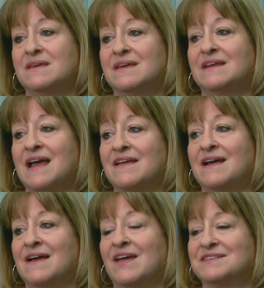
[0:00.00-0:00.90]
and I,
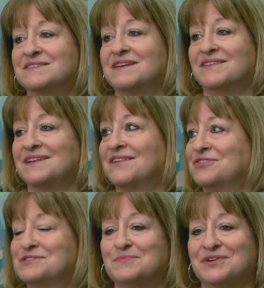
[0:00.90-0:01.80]
I like to say that
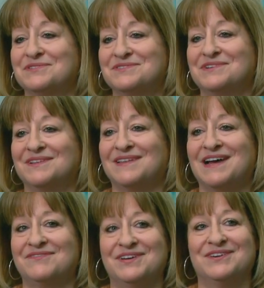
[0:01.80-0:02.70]
her spirit's still
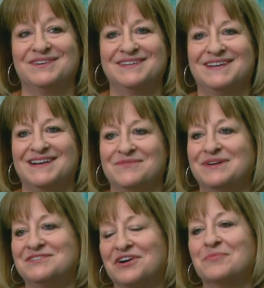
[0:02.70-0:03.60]
alive here. Uh,
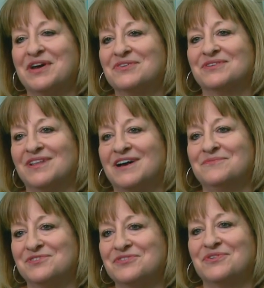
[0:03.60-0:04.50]
we talk about her a lot,
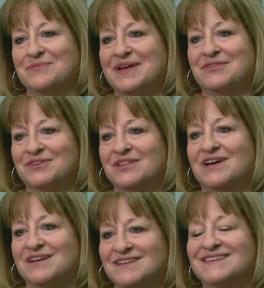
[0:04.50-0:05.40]
and we joke about her a lot.